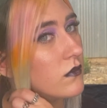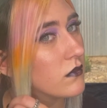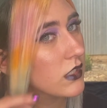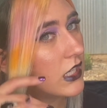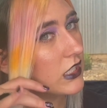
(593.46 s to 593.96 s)

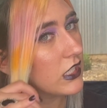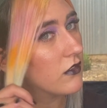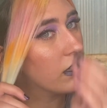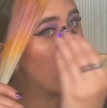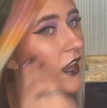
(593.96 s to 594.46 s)

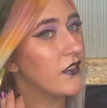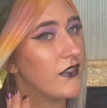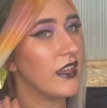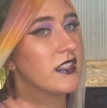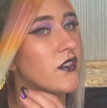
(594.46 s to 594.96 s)
continuing to have
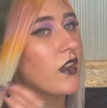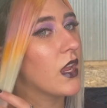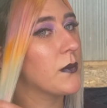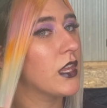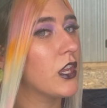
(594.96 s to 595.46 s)
face frame,
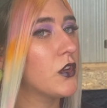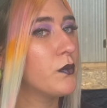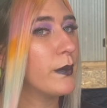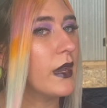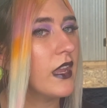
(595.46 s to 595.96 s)
you know,
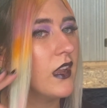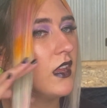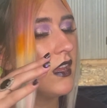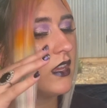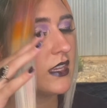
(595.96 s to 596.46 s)
but
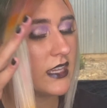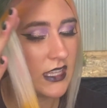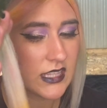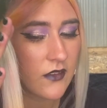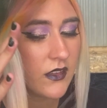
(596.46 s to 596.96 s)
it
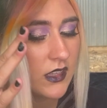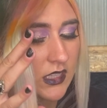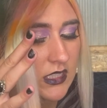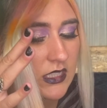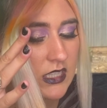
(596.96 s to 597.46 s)
definitely
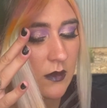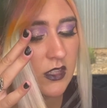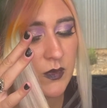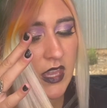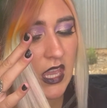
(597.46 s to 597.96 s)
did damage
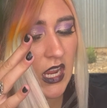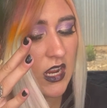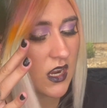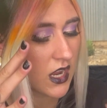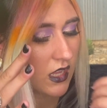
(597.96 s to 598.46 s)
my
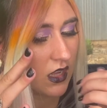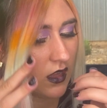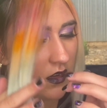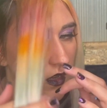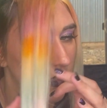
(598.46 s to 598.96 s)
hair, and it
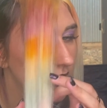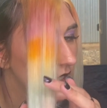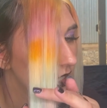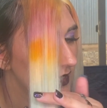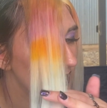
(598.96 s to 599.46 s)

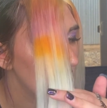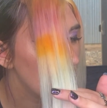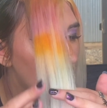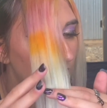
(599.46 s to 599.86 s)
didn't get